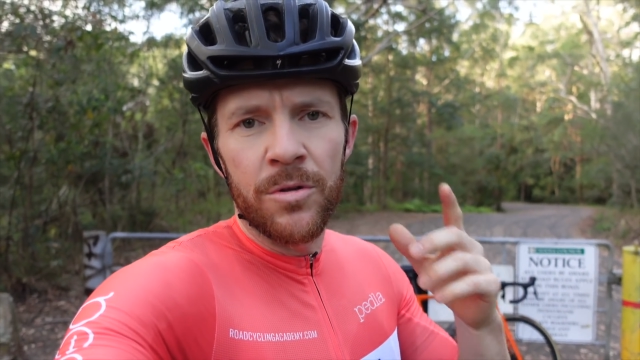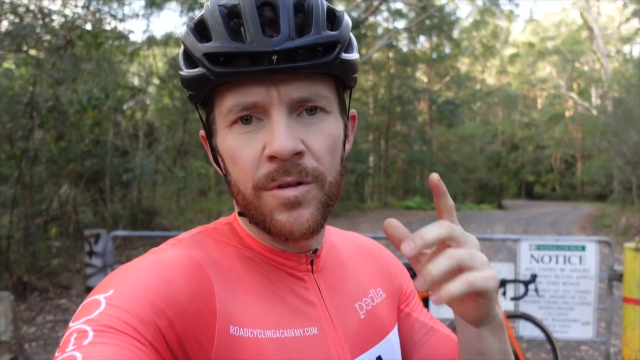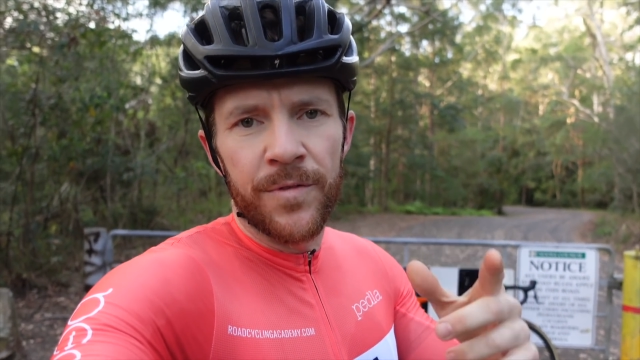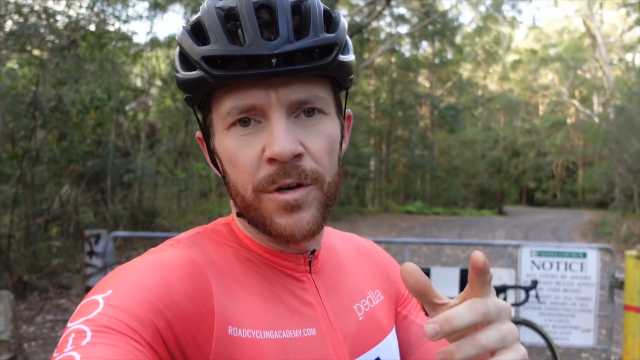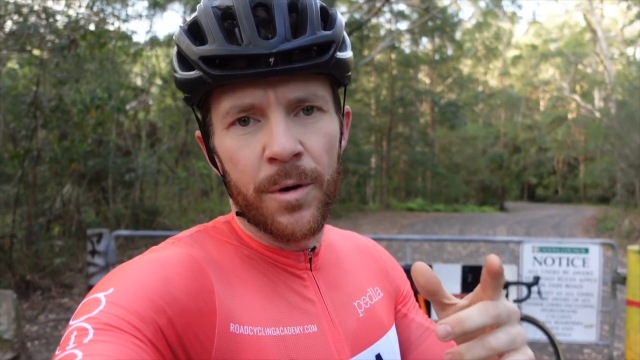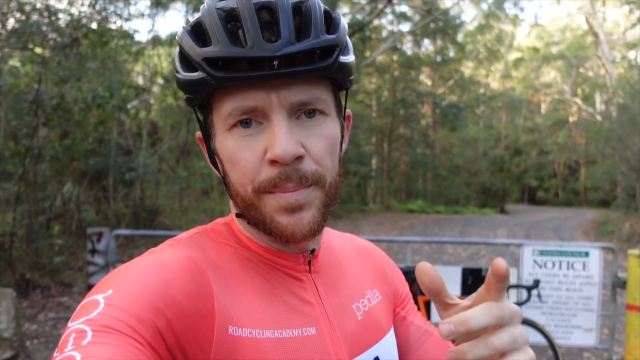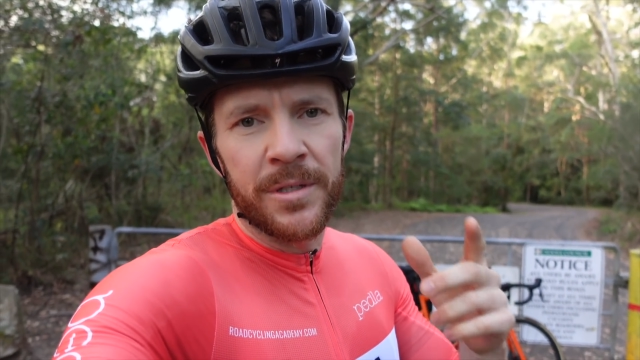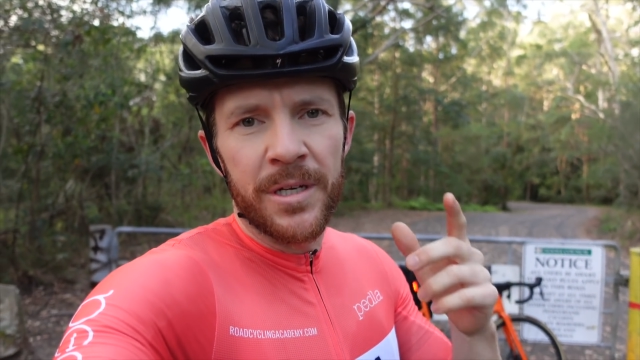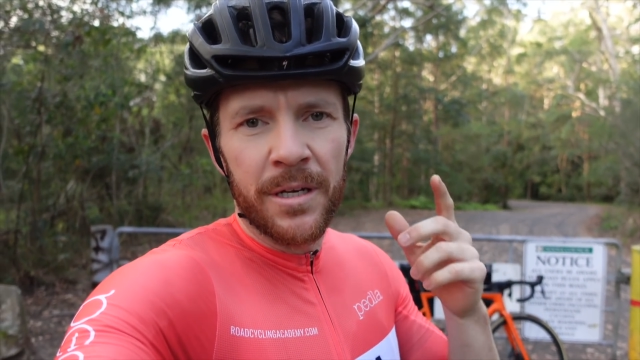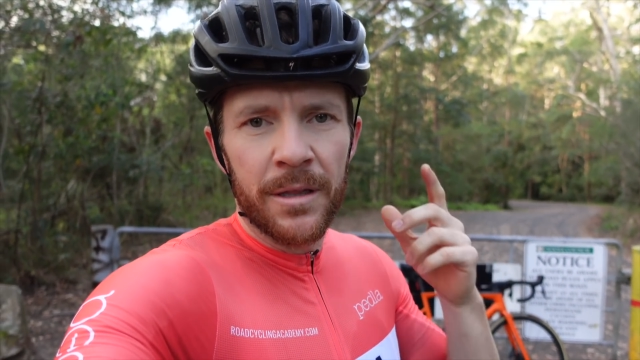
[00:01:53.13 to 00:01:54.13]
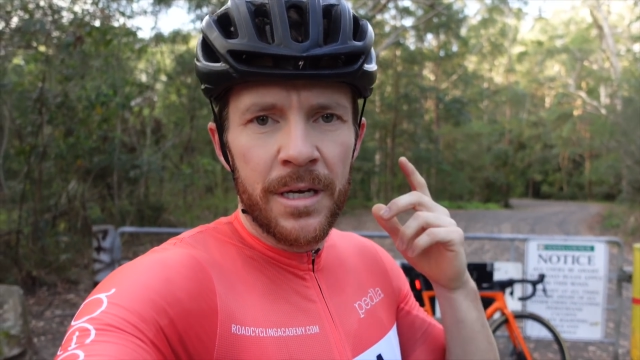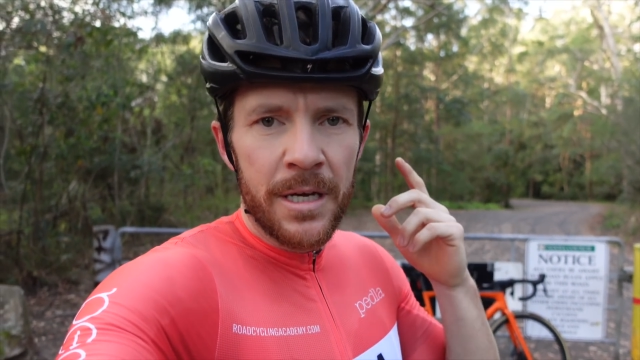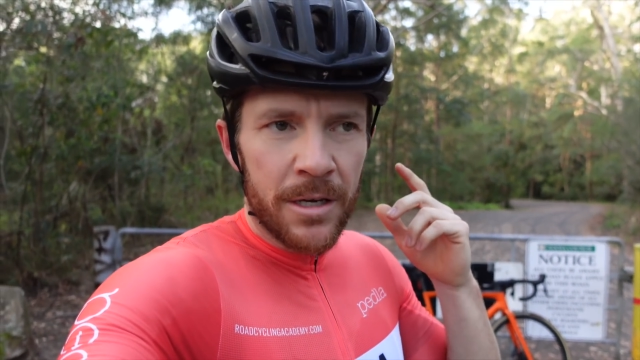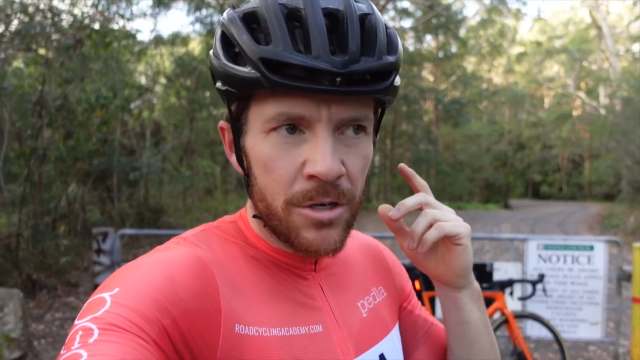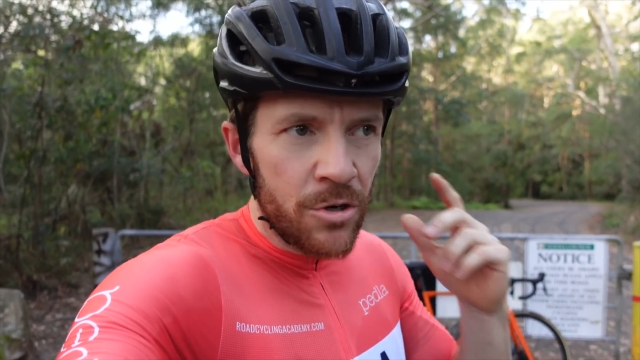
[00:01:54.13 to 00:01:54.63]
the viewer,
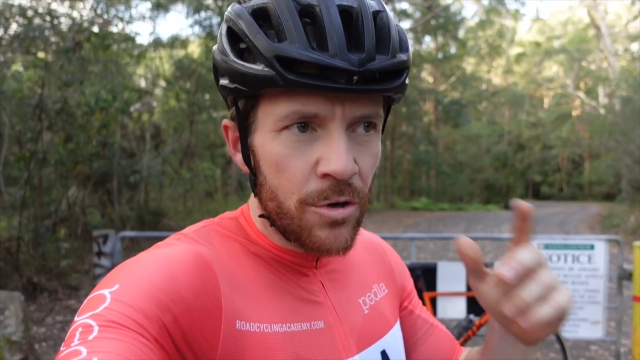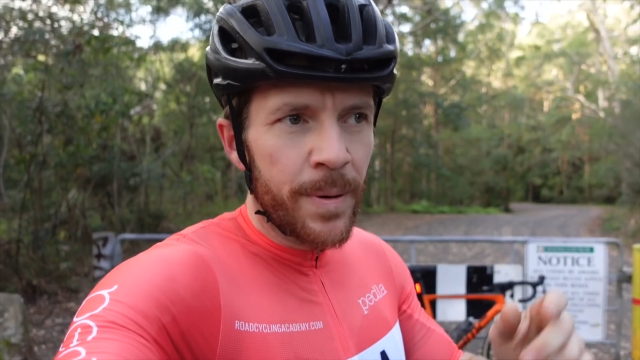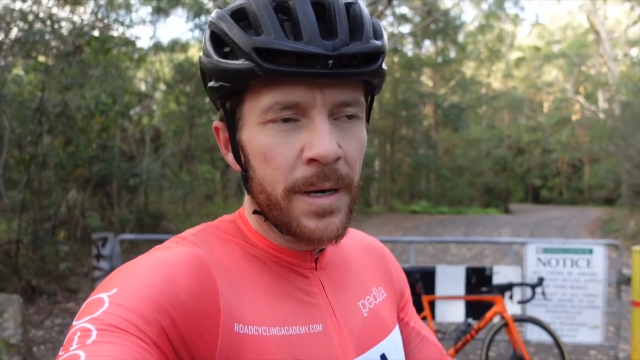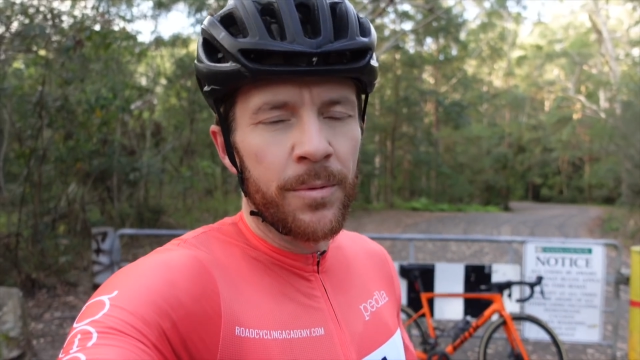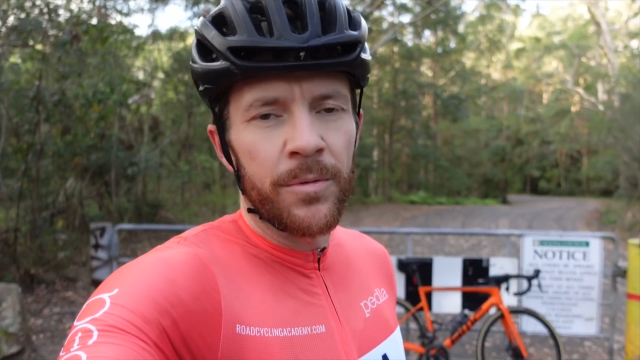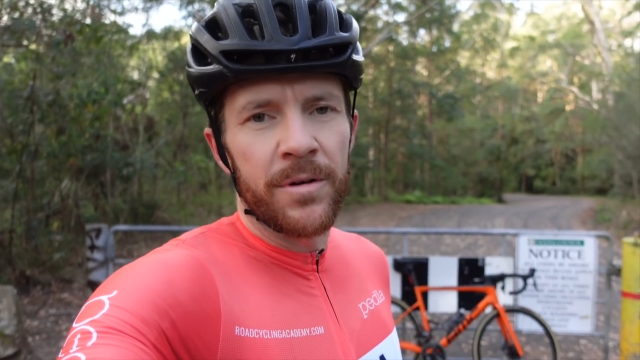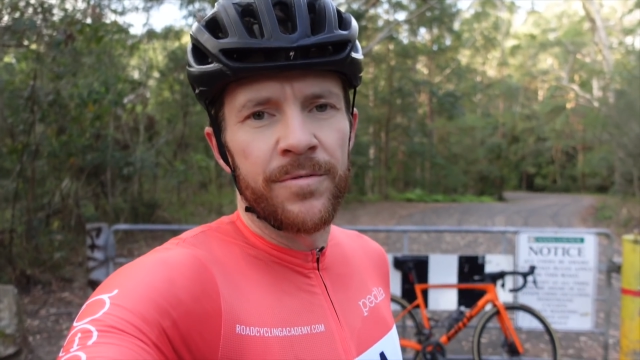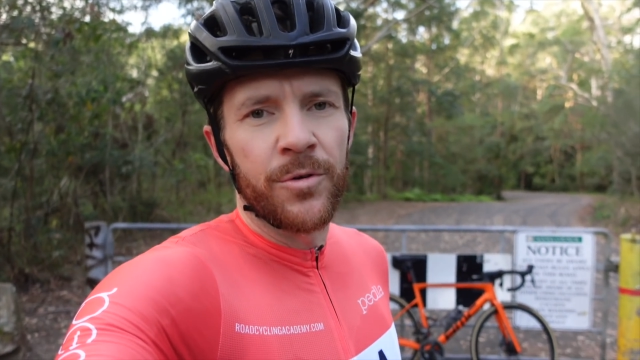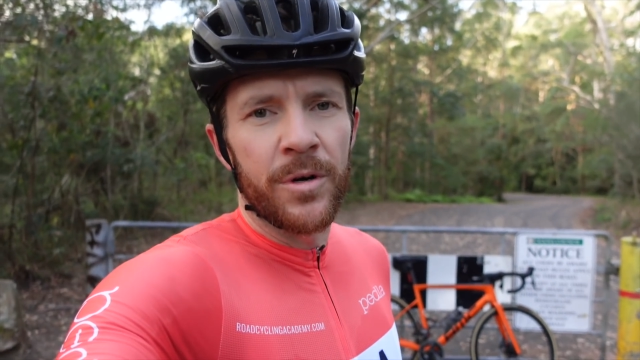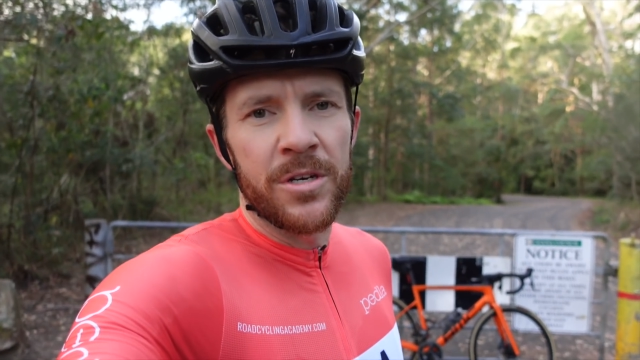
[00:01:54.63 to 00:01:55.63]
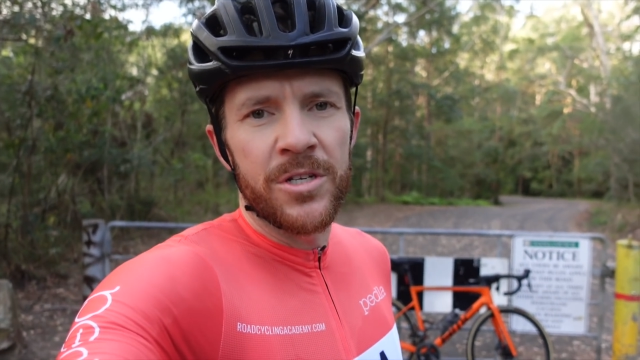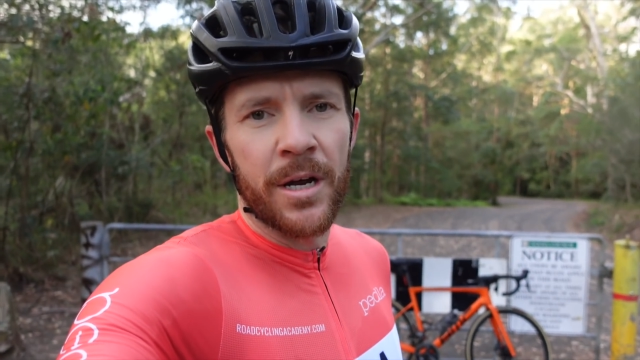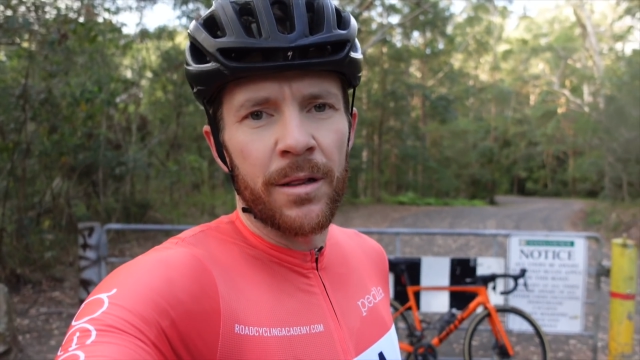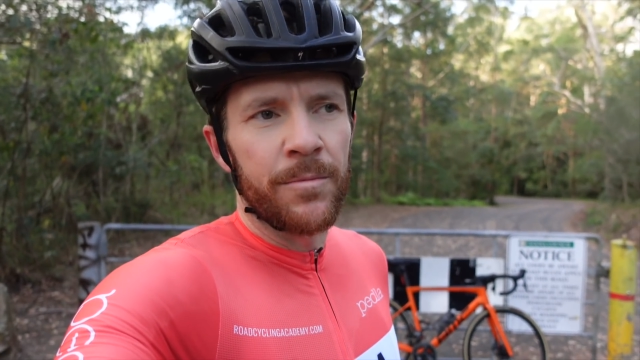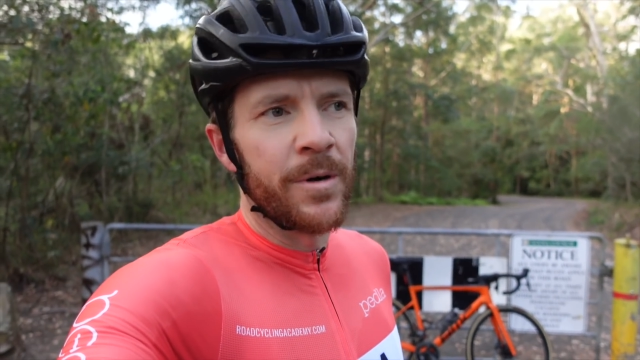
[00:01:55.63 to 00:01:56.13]
particularly new people that have joined the
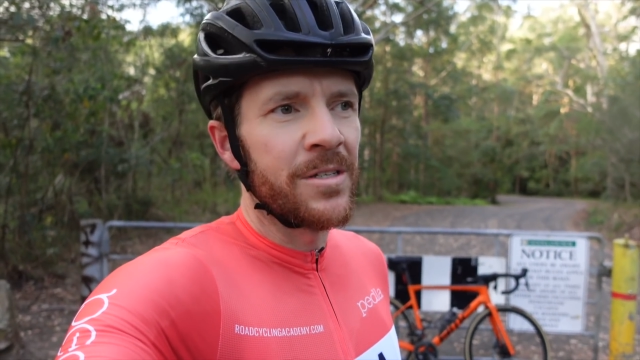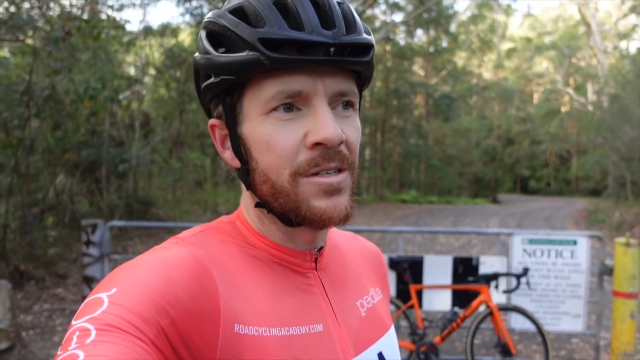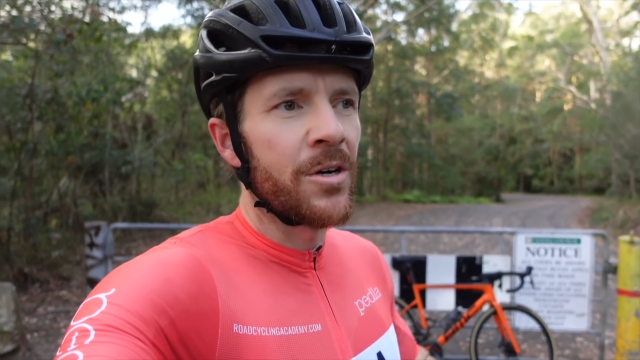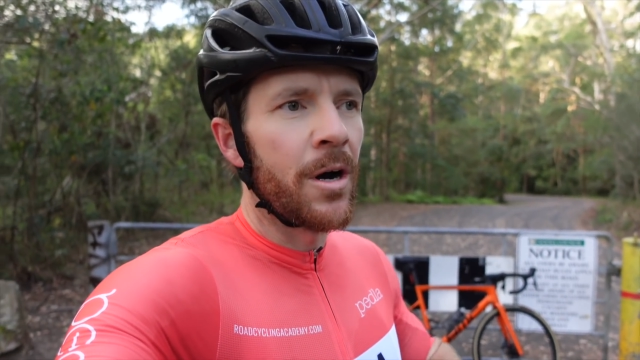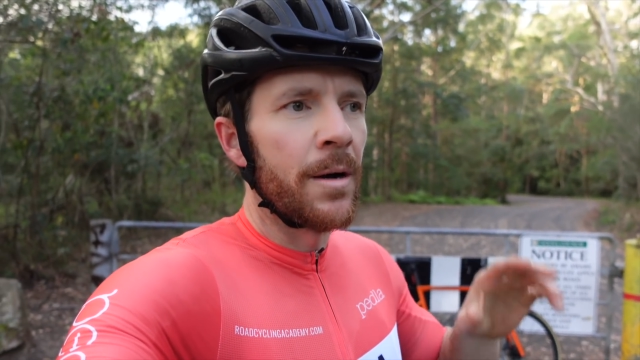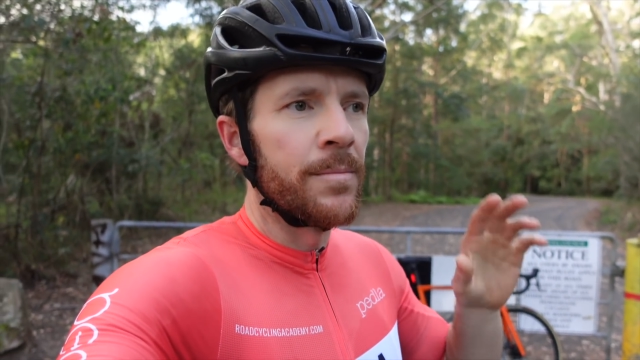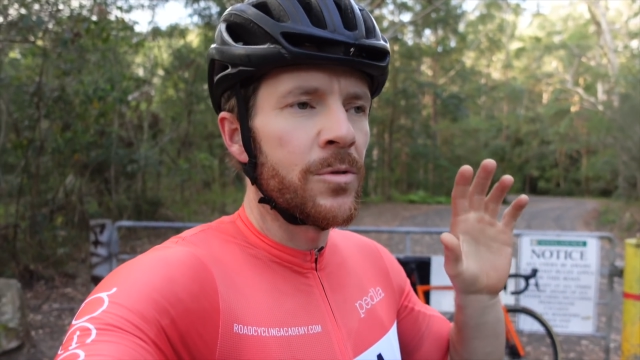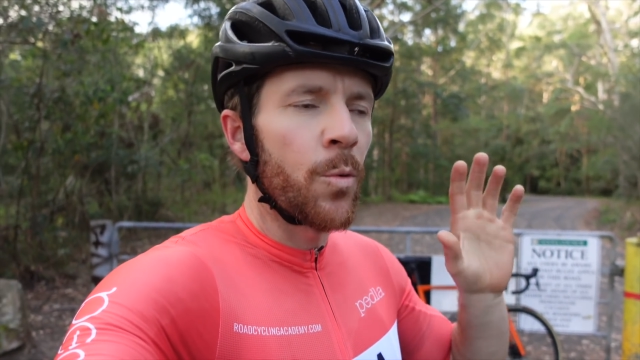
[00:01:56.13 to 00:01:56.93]
channel in recent times.